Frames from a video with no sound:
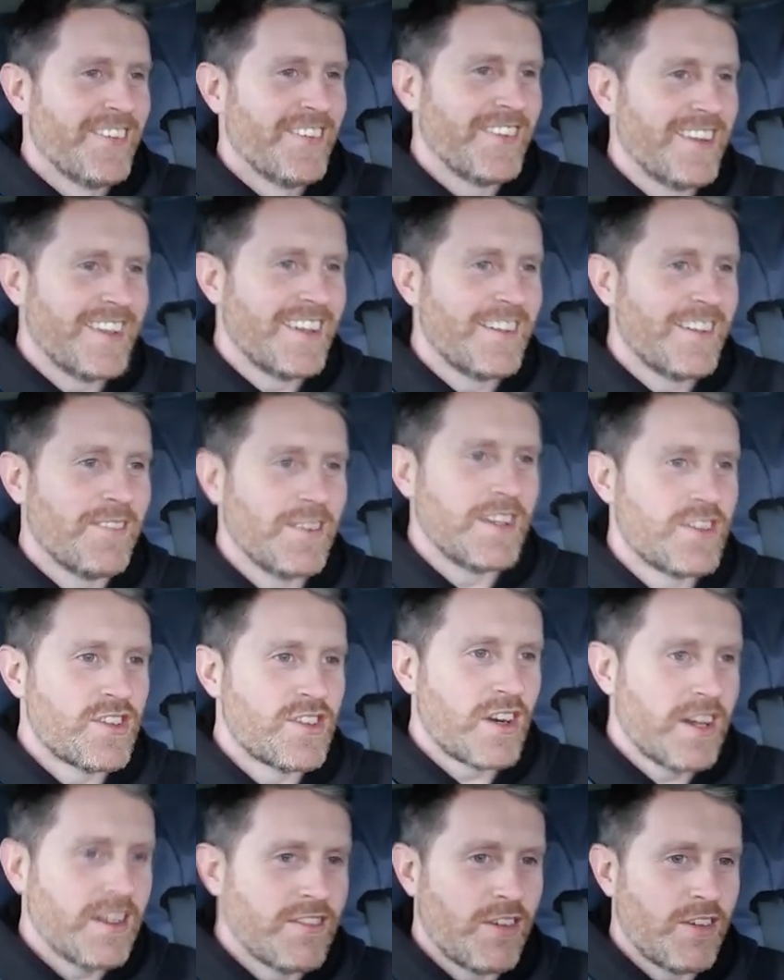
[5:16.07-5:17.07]
we
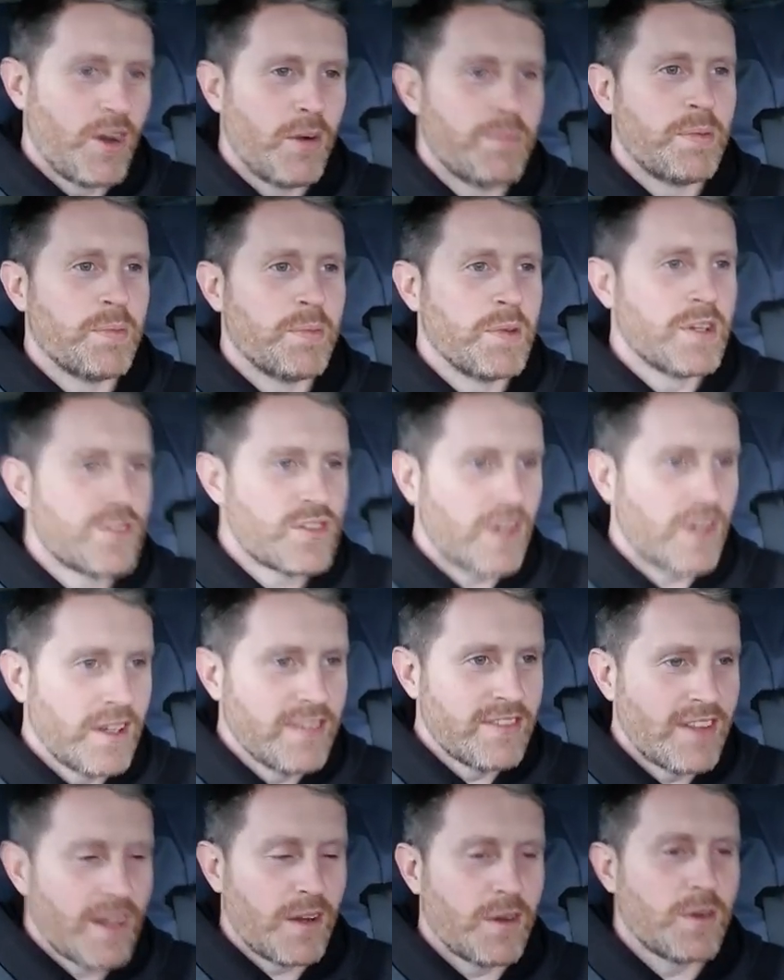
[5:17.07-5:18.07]
drive up, we
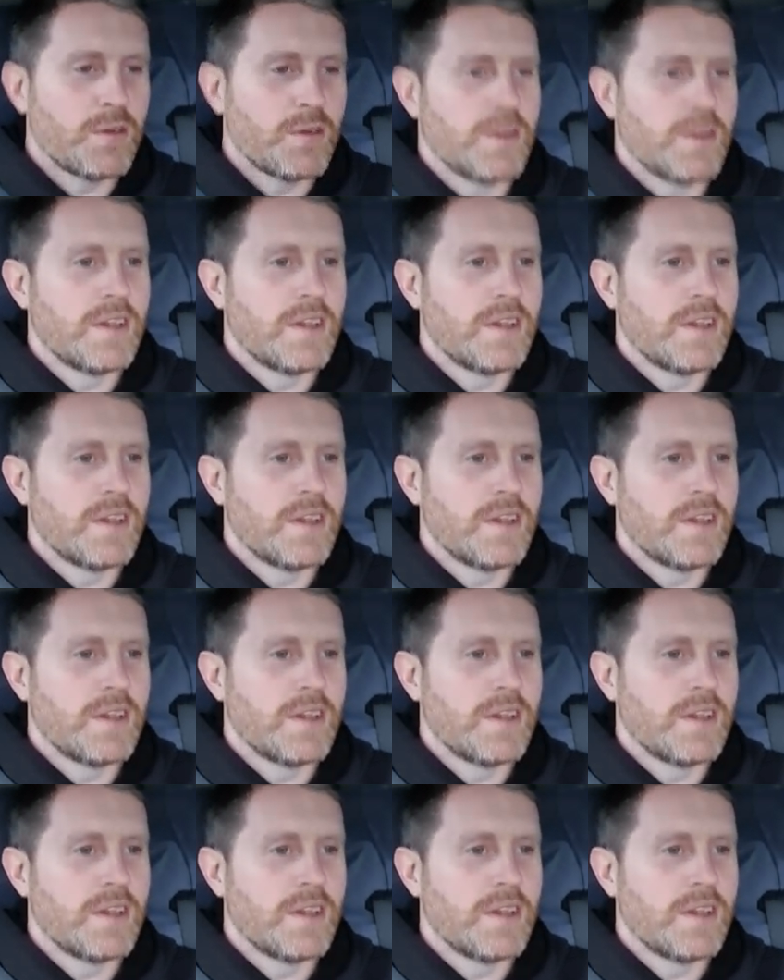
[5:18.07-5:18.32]
drive down,